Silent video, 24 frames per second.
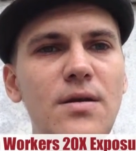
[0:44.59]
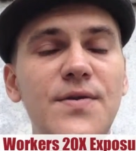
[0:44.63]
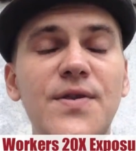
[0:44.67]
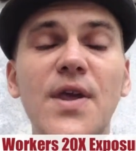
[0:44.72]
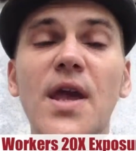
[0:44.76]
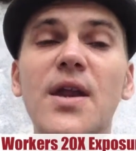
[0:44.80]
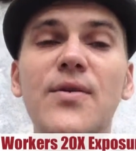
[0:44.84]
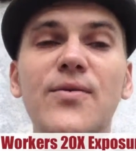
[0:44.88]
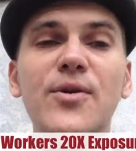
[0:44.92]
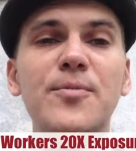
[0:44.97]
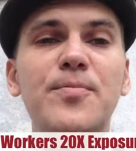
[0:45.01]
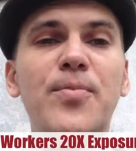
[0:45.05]

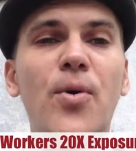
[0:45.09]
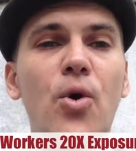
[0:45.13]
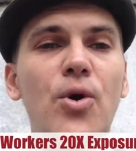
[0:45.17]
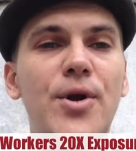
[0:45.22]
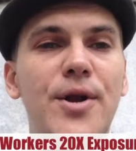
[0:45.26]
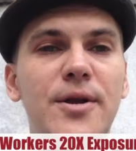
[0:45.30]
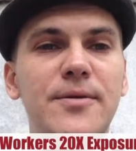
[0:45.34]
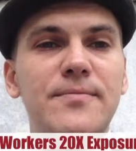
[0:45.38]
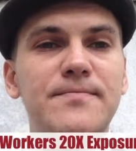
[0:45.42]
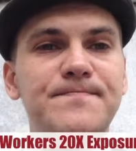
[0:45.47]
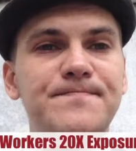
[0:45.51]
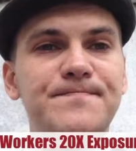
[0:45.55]
than
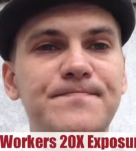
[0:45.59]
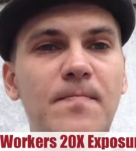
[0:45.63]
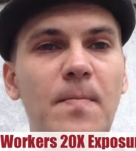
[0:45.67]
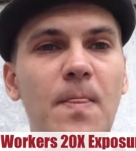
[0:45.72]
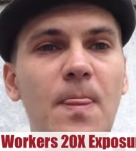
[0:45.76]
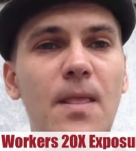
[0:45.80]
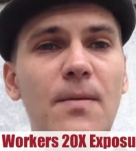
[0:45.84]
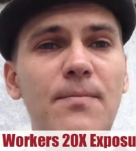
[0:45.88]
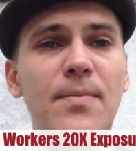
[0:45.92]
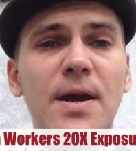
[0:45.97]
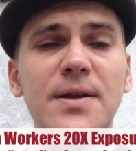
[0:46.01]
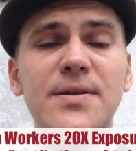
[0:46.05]
reported
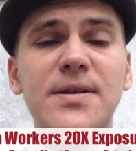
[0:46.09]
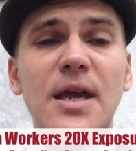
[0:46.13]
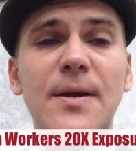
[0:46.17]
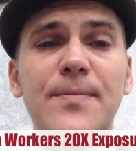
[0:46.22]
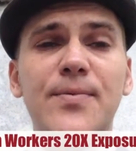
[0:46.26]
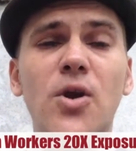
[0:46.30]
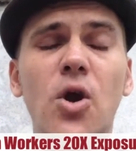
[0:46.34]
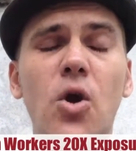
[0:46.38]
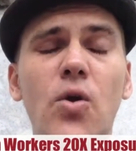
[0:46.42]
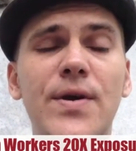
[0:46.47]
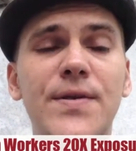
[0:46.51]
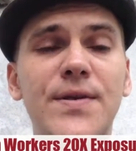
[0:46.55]
by
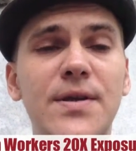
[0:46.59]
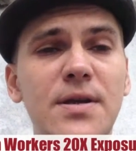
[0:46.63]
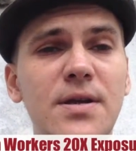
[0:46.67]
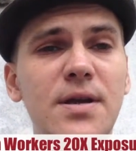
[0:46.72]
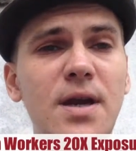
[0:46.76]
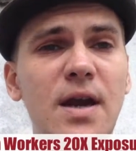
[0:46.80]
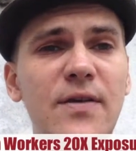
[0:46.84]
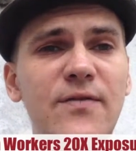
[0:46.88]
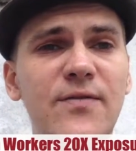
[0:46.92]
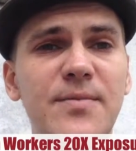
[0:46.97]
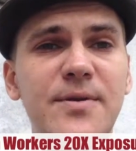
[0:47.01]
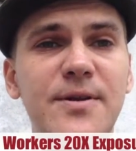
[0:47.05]
TEPCO and the
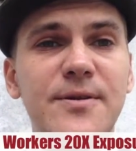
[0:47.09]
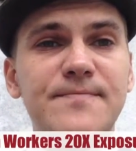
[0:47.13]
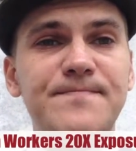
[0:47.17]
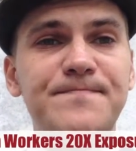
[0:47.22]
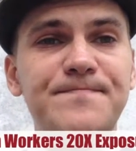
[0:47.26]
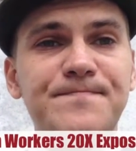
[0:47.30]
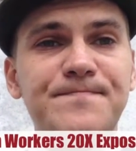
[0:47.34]
government.